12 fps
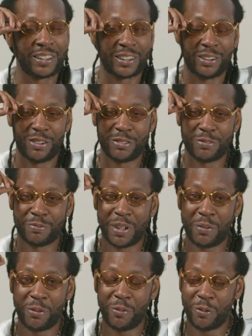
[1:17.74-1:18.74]
so
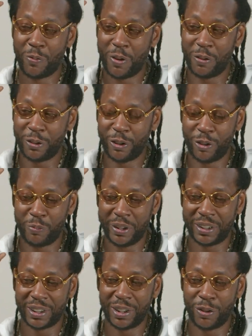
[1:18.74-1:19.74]
maybe we won't do the
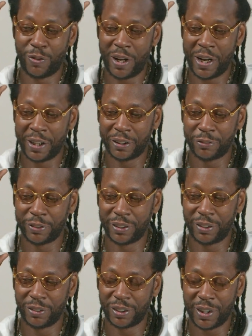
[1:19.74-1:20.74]
beach in Hawaii. We'll
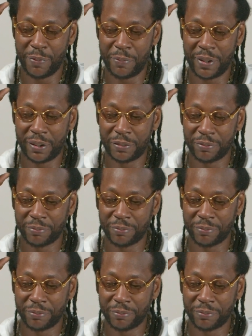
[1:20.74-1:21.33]
do something else.